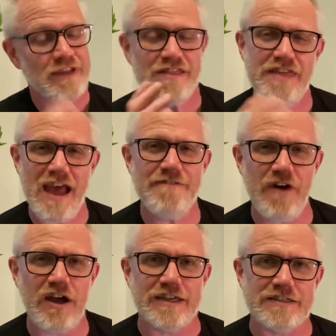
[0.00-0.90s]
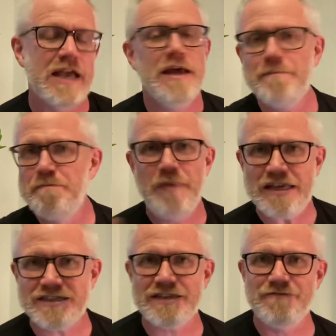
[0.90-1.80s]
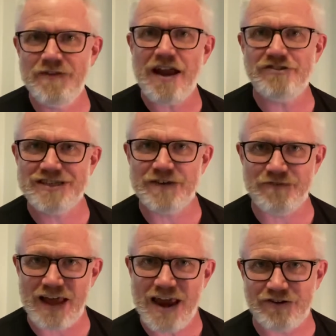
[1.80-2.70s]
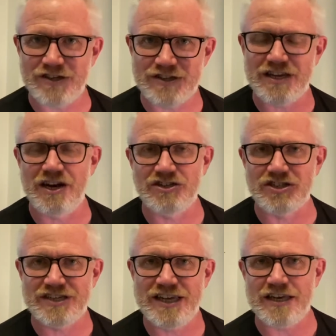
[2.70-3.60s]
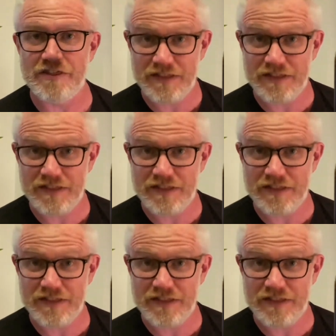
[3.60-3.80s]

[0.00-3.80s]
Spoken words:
Their vines, based in various different areas in Argentina.